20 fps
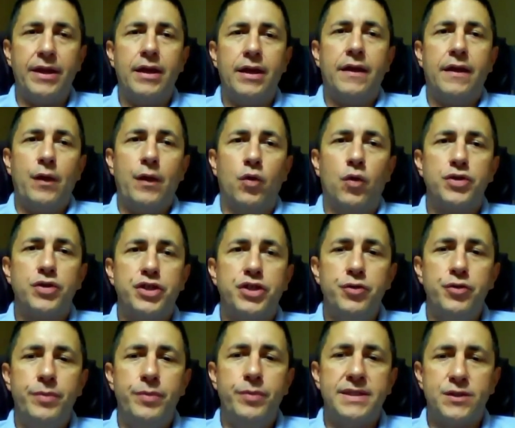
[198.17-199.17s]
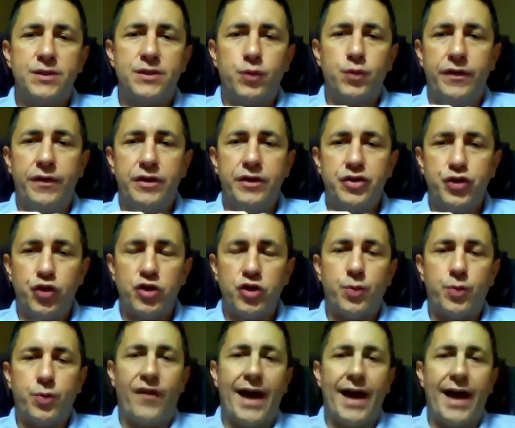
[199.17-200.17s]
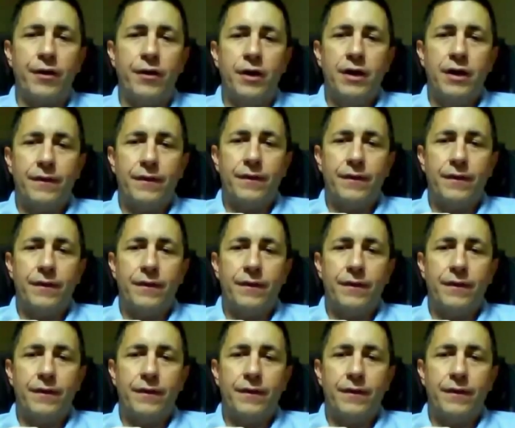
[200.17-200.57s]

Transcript: They want to do business with an insurance provider